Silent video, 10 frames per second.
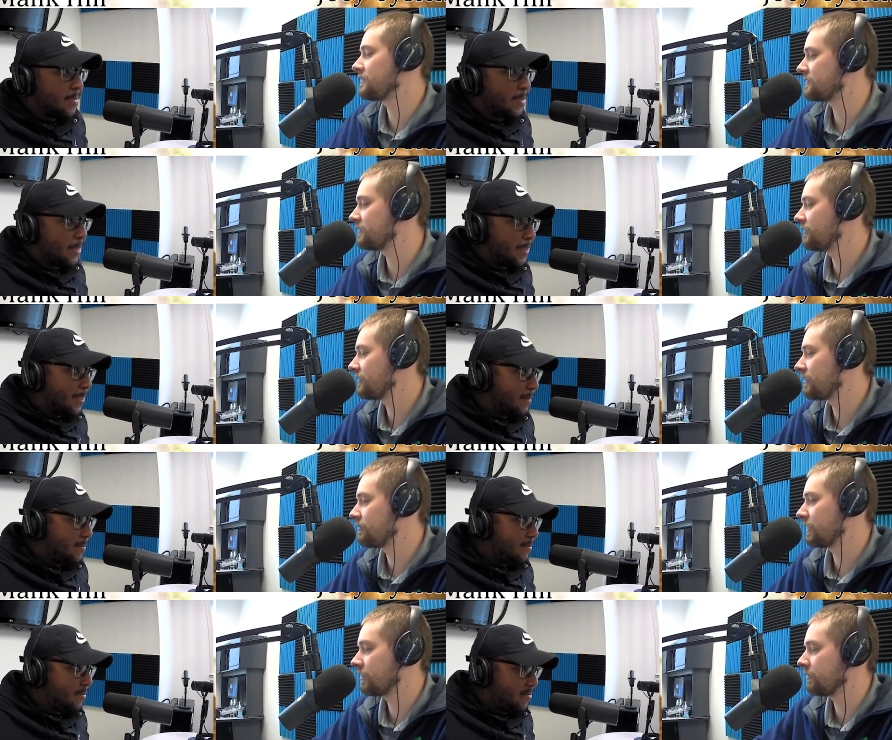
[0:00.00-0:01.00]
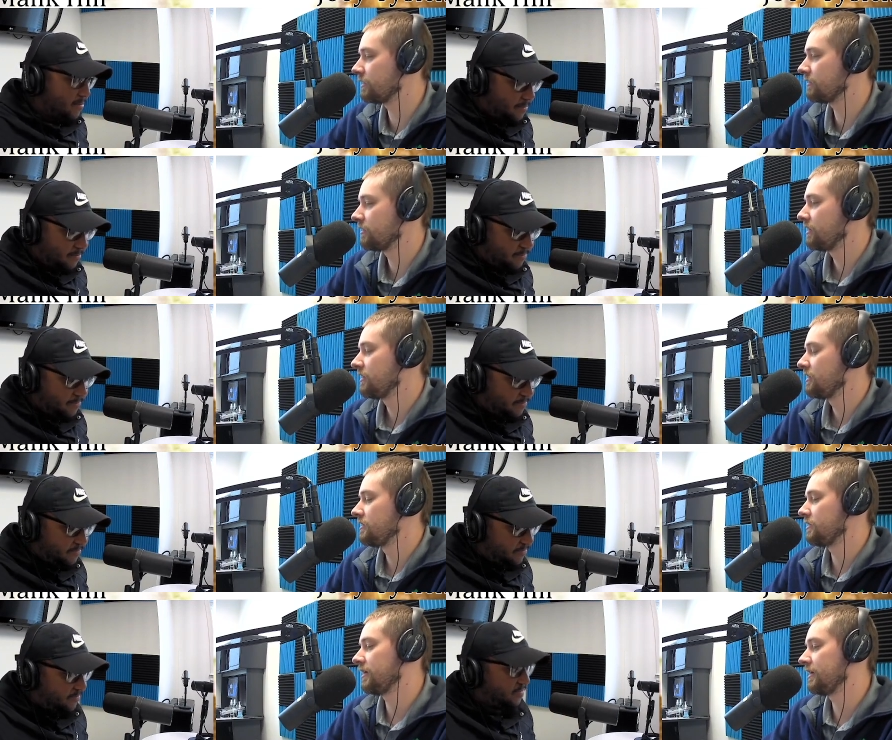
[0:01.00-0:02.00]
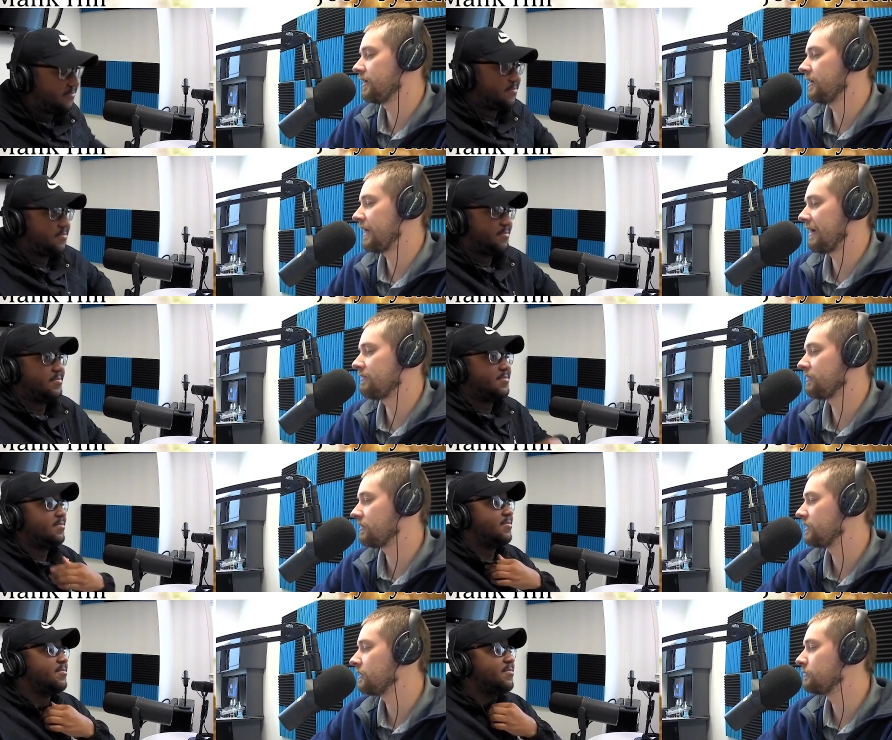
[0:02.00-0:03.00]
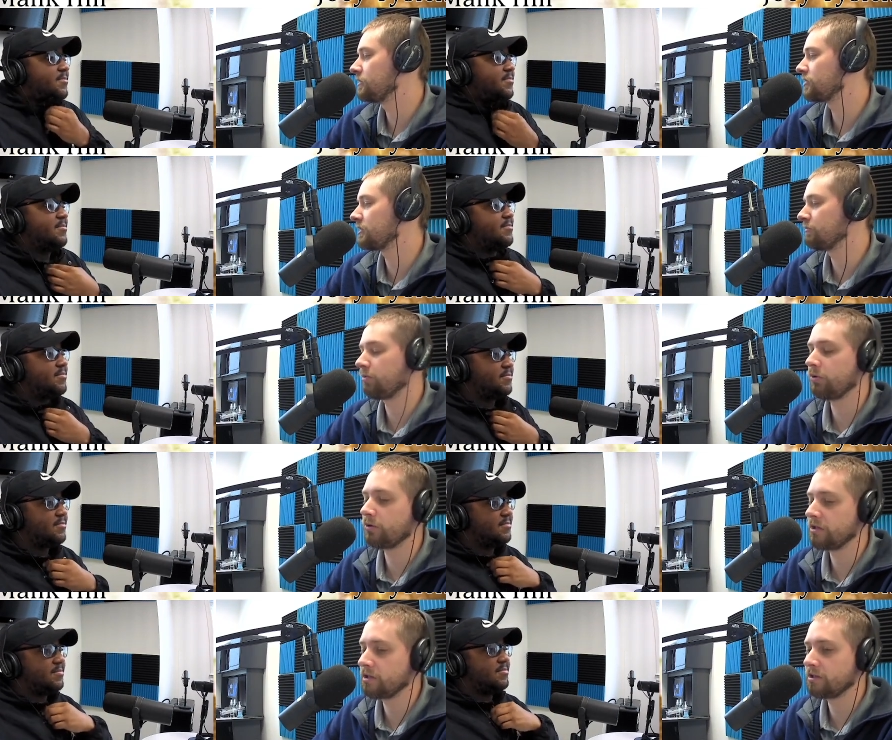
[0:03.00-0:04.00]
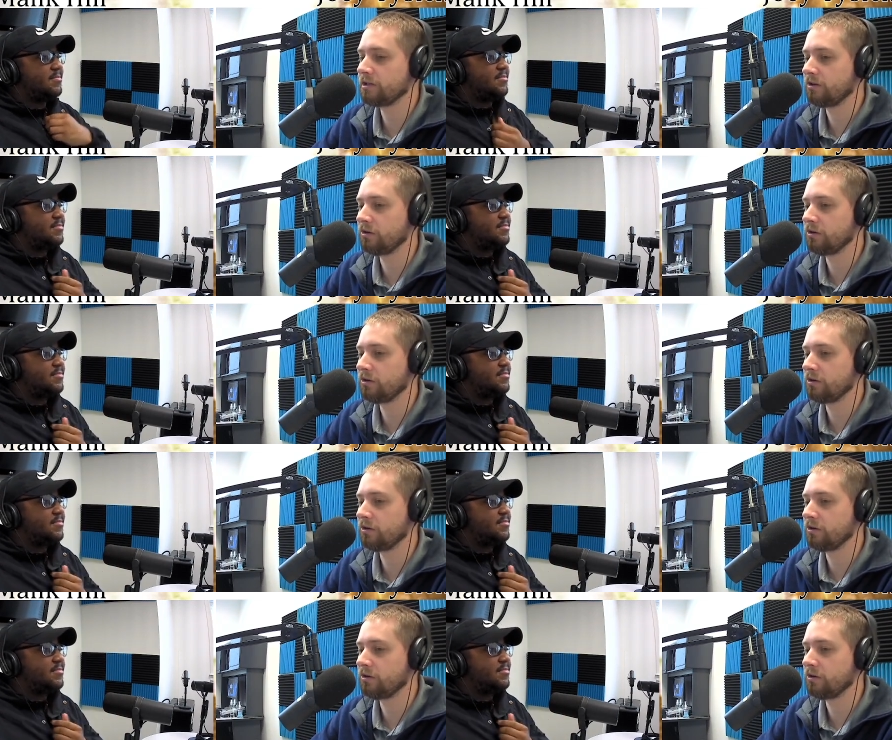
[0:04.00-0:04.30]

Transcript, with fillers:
Speaker 1: sign stealing. They've been going, uh, having a Michigan employee